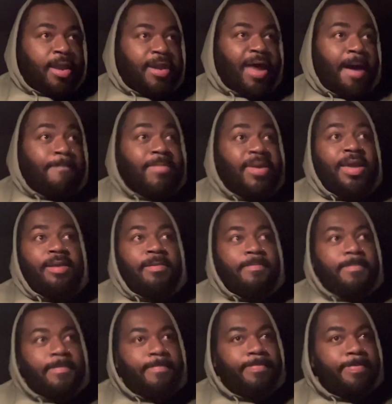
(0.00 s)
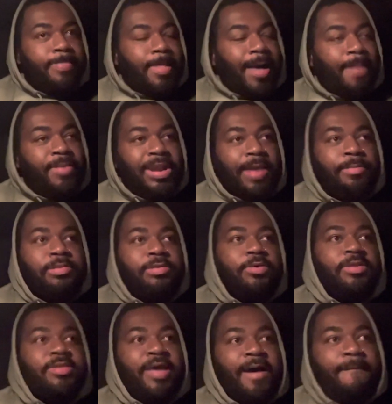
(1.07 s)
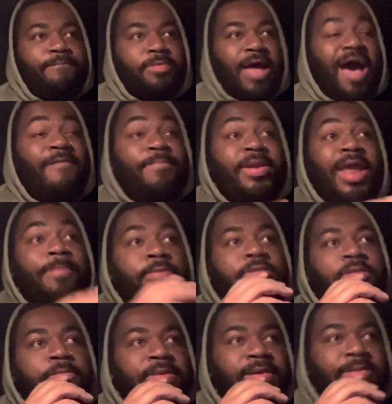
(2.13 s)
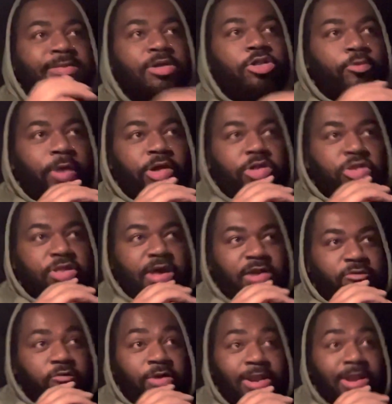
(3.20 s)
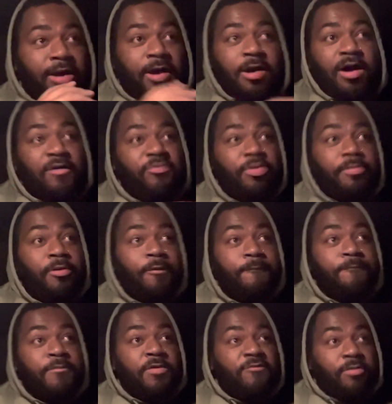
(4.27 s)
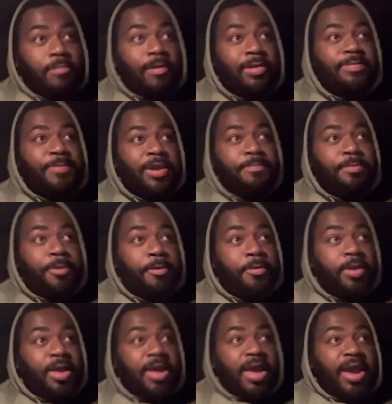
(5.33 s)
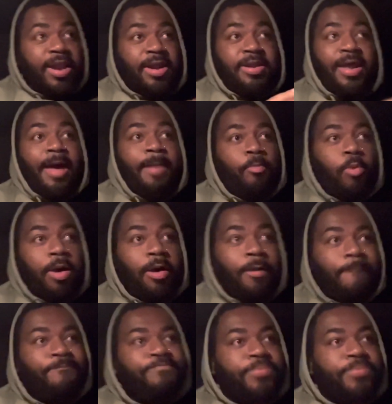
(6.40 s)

Now, me, I've been able to adapt. I've been able to be in situations that are really uncomfortable for most people and adapt well.